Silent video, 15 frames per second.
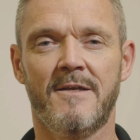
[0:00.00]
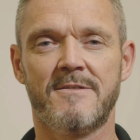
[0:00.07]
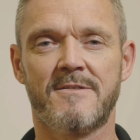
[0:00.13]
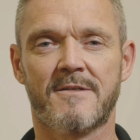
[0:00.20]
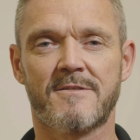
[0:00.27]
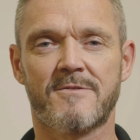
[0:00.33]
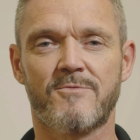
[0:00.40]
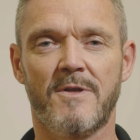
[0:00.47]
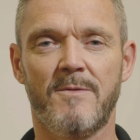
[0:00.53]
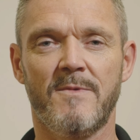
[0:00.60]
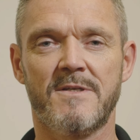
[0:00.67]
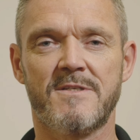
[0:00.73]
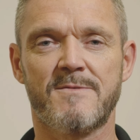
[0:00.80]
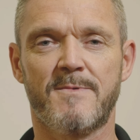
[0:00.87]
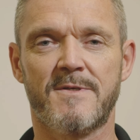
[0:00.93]
It's
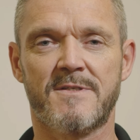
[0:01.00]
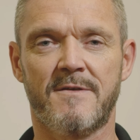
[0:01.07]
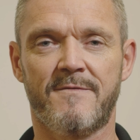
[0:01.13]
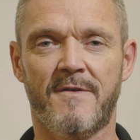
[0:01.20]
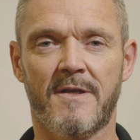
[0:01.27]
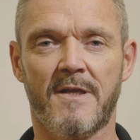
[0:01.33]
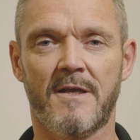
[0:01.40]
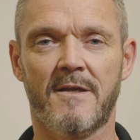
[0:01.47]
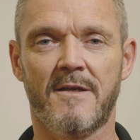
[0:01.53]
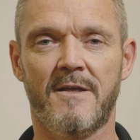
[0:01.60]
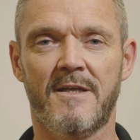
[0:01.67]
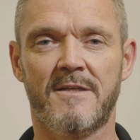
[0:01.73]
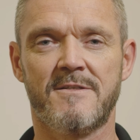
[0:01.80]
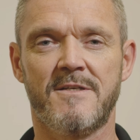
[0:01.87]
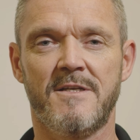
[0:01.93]
extremely specific.
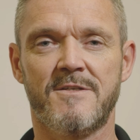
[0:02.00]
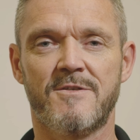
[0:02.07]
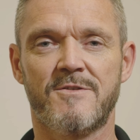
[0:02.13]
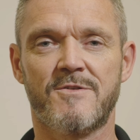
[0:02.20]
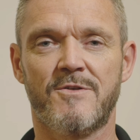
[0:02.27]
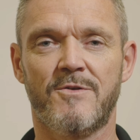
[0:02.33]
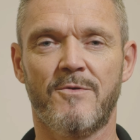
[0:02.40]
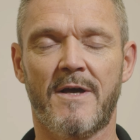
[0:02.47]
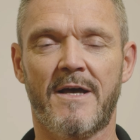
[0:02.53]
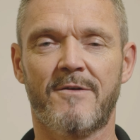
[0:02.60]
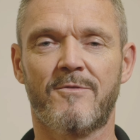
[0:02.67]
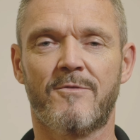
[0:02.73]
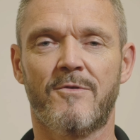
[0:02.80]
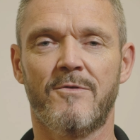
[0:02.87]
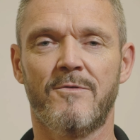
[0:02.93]
It teaches you
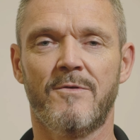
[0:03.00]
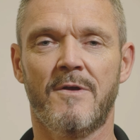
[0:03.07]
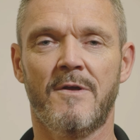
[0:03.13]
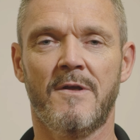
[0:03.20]
how to